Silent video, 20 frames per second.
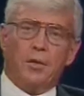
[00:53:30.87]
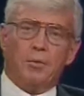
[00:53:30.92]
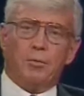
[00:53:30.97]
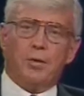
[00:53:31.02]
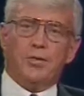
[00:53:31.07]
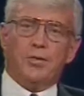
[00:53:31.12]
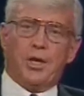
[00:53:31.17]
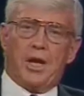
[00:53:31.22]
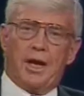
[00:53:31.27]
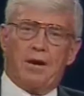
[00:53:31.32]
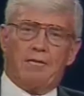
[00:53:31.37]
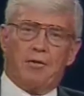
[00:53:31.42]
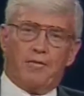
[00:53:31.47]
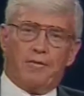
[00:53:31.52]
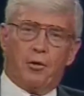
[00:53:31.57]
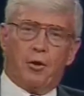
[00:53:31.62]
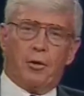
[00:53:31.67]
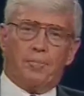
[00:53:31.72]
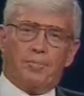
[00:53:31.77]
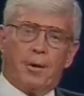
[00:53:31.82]
We should have a
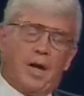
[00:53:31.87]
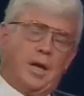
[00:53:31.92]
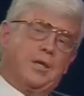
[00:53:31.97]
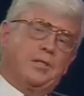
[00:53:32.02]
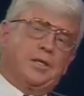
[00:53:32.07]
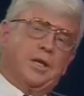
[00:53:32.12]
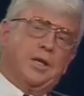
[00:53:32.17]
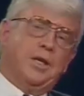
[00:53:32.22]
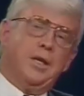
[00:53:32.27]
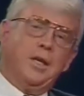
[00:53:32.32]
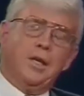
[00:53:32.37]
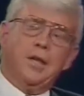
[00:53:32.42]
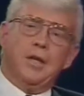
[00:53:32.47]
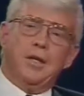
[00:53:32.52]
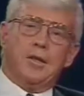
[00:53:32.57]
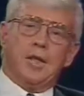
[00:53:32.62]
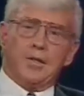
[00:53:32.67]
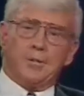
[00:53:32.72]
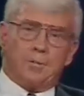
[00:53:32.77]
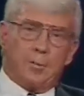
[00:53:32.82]
foreign policy
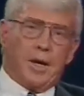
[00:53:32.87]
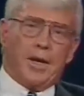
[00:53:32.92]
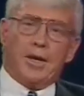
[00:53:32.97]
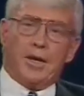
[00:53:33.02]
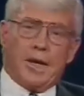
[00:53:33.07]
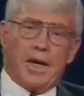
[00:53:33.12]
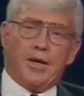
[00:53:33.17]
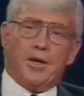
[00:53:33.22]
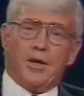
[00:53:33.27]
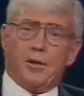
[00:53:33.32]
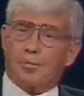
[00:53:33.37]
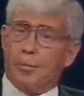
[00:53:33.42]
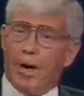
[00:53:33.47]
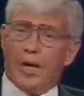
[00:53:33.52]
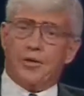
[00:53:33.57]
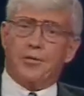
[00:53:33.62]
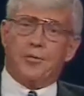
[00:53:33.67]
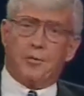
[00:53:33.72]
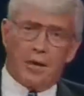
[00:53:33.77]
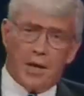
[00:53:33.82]
that's predicated
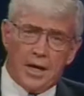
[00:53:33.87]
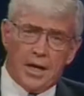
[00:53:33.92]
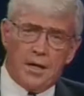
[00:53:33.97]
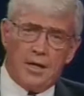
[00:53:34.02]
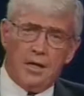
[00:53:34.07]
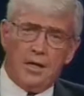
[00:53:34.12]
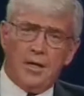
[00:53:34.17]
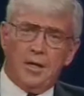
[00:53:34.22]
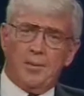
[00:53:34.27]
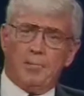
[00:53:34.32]
upon trade,